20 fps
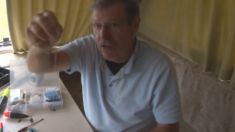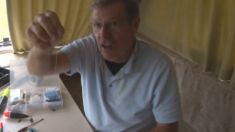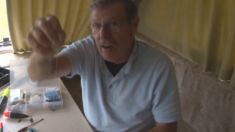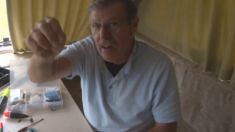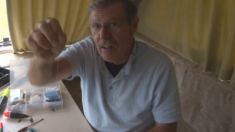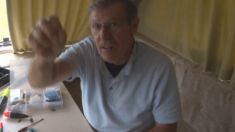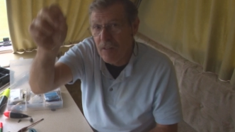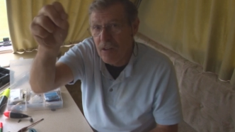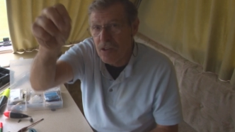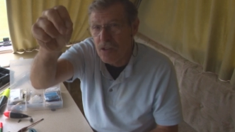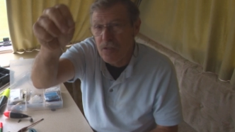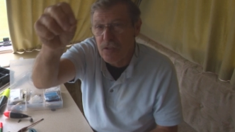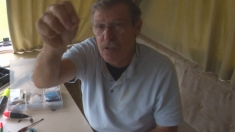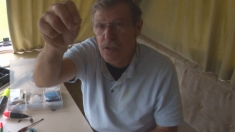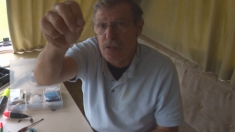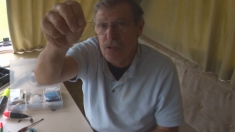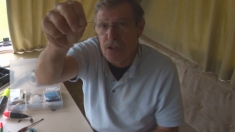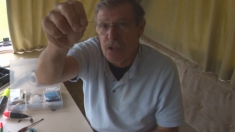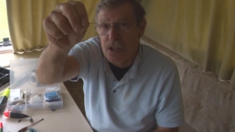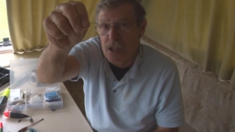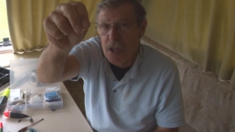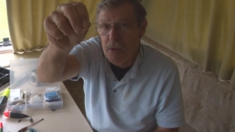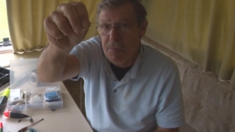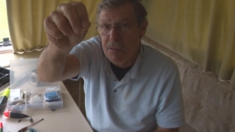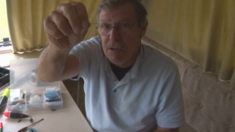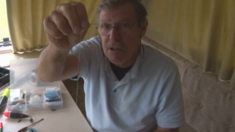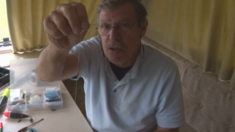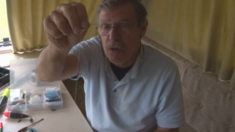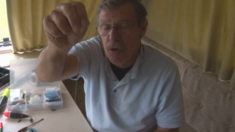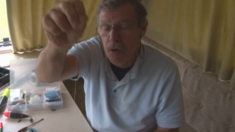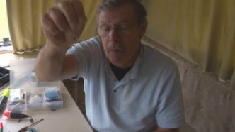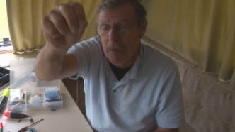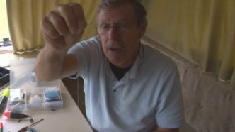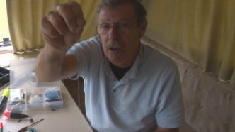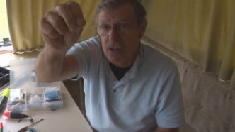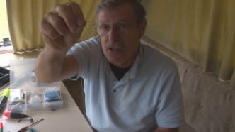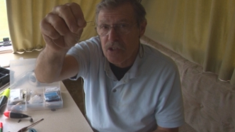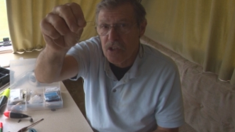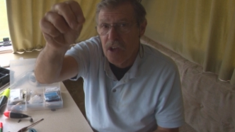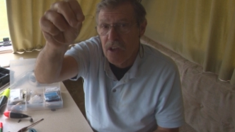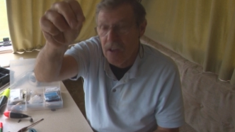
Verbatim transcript: done it because I use a Seaprint hook because